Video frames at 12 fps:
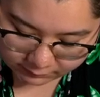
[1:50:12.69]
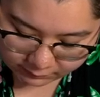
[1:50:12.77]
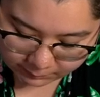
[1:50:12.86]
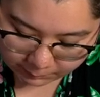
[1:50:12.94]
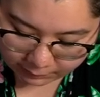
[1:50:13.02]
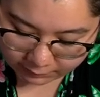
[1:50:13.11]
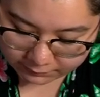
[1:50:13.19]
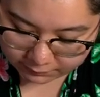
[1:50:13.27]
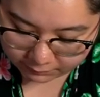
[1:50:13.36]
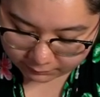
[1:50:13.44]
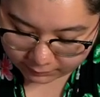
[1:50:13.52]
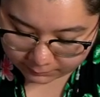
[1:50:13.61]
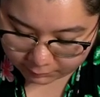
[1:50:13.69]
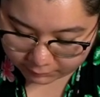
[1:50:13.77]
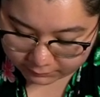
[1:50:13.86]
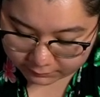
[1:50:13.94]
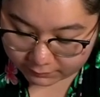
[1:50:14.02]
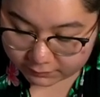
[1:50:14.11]
supplies are a lot more
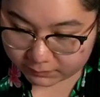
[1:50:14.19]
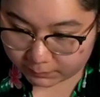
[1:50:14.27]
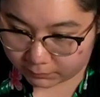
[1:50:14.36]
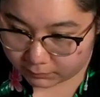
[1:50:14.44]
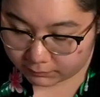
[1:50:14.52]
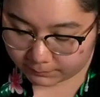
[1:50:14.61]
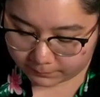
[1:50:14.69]
accessible